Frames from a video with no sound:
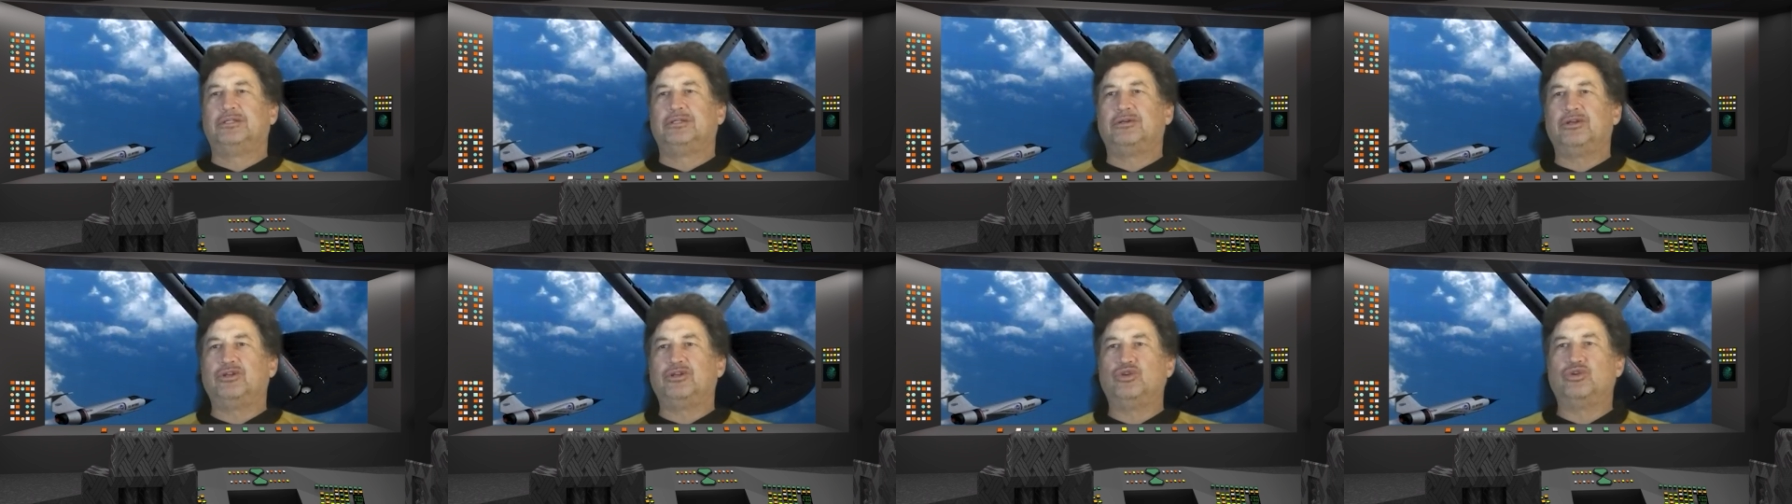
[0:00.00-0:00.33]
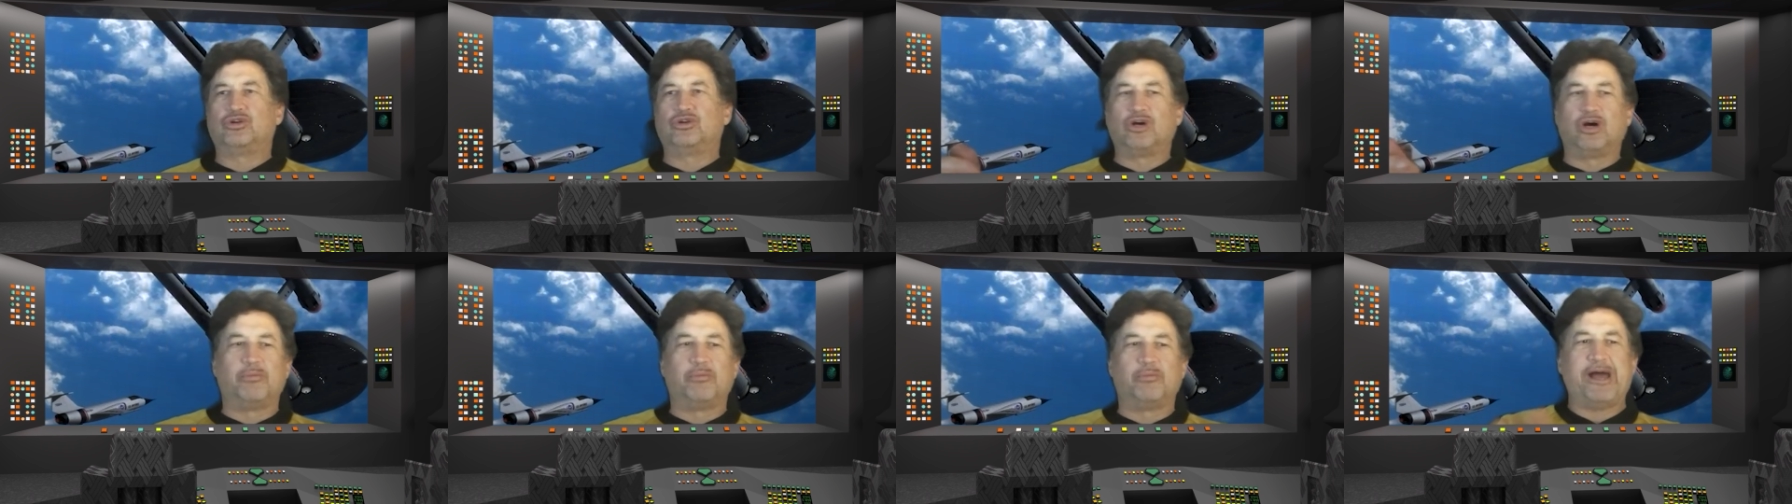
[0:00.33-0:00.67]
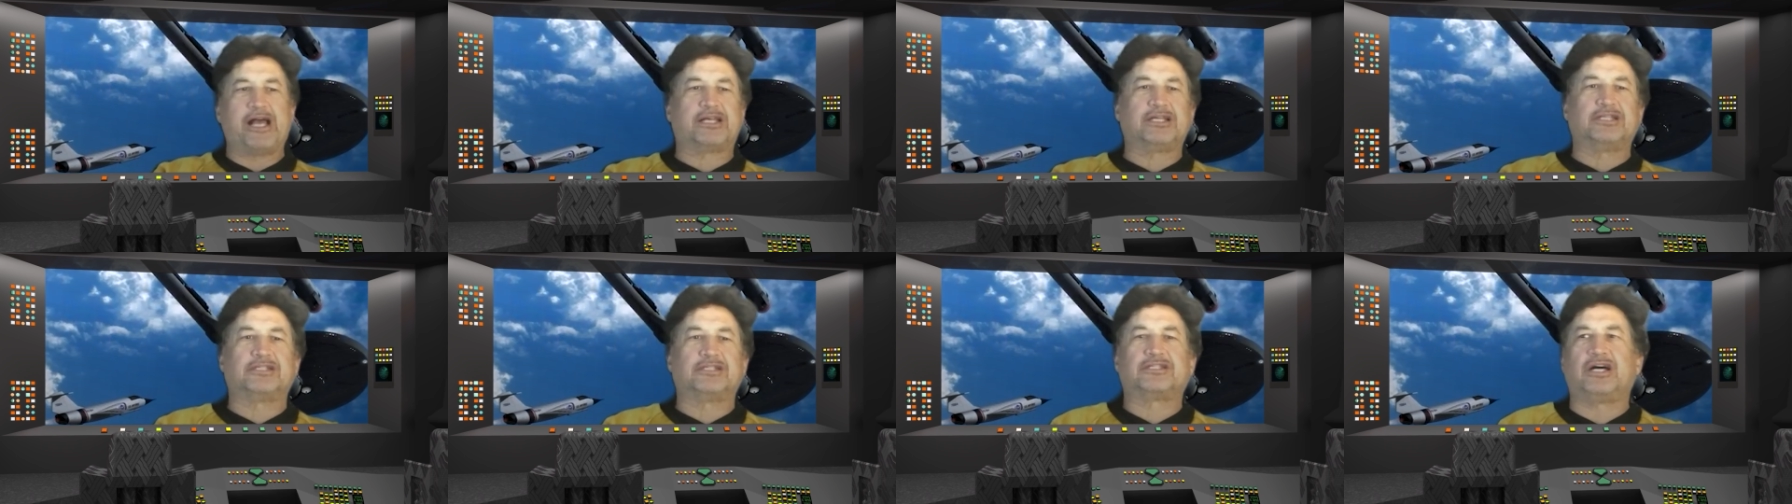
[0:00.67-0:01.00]
You go
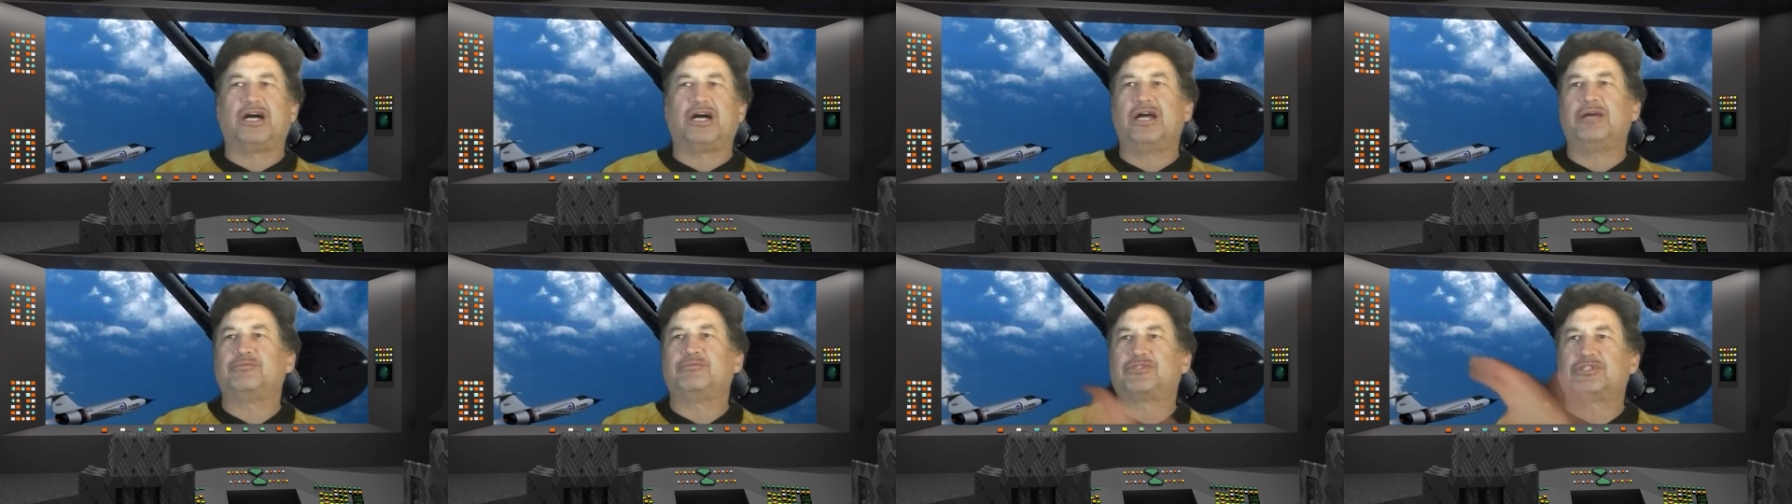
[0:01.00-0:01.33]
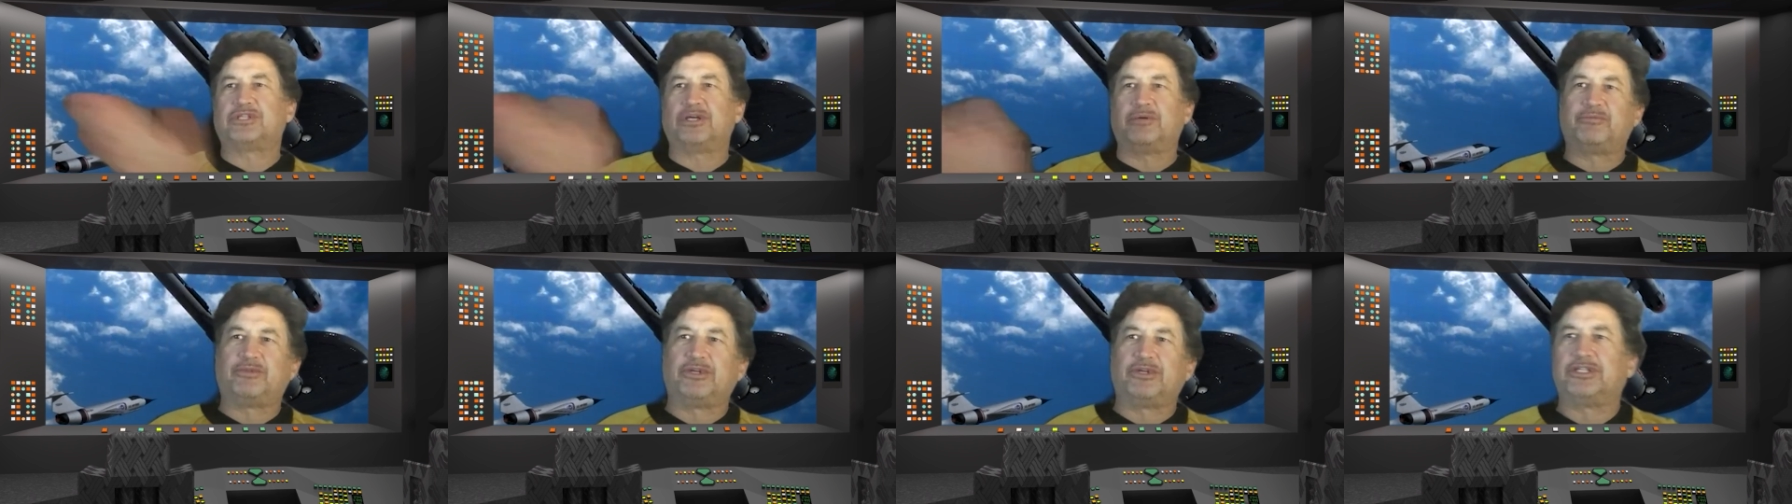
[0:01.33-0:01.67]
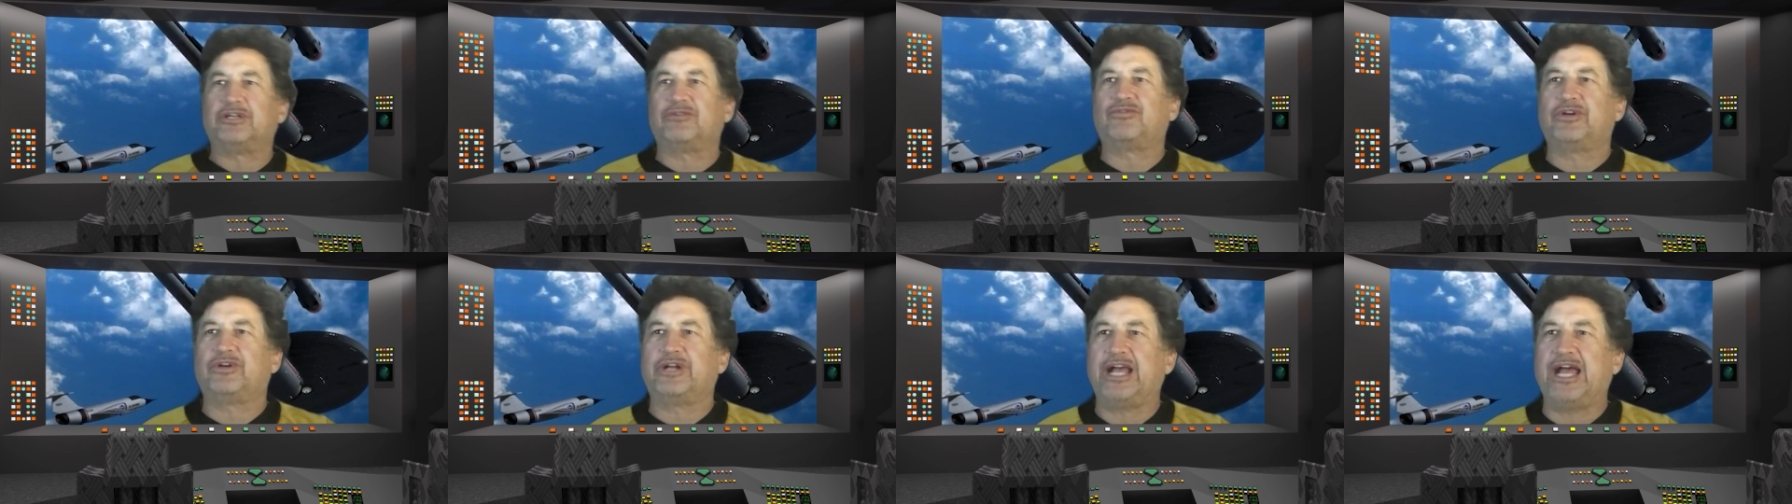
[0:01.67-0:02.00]
back in time, something
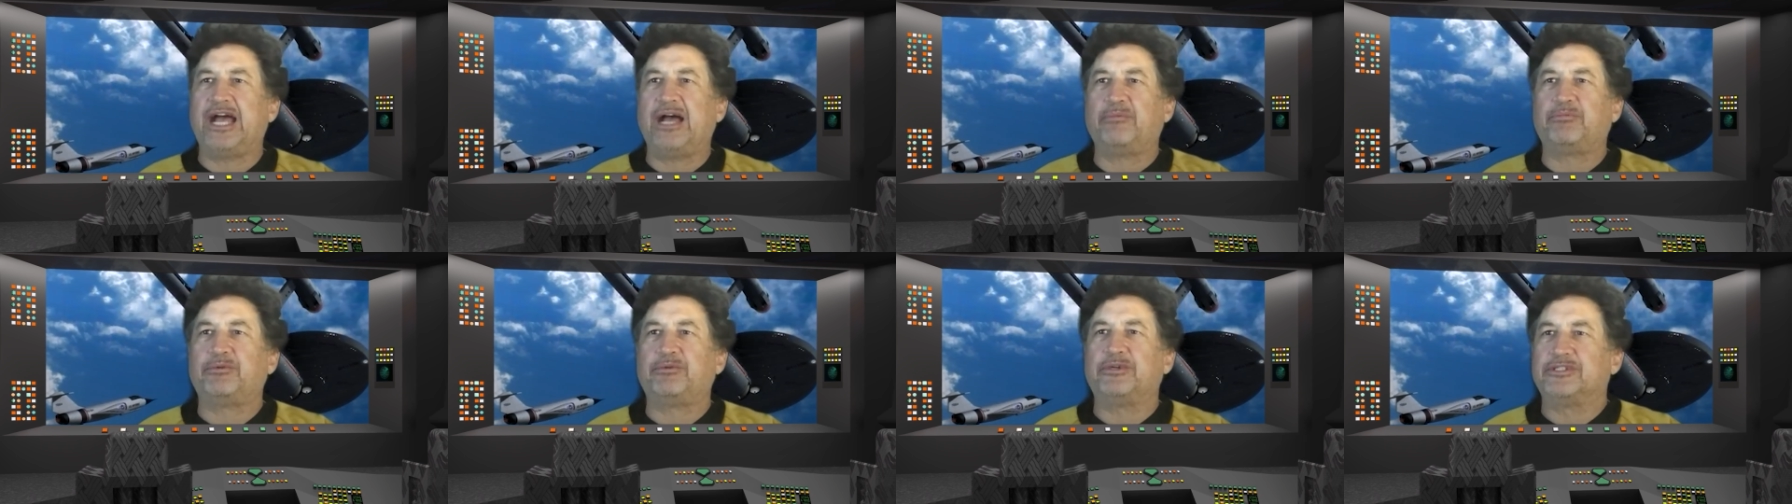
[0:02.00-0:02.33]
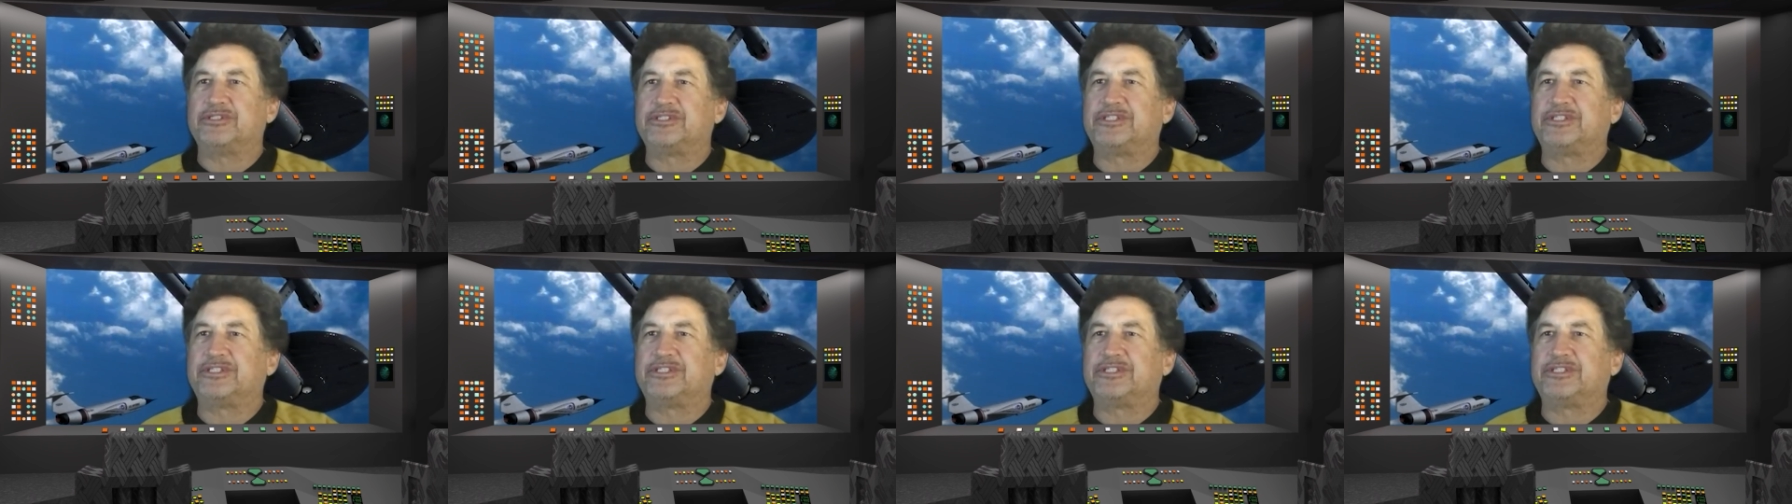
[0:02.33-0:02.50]
different happens.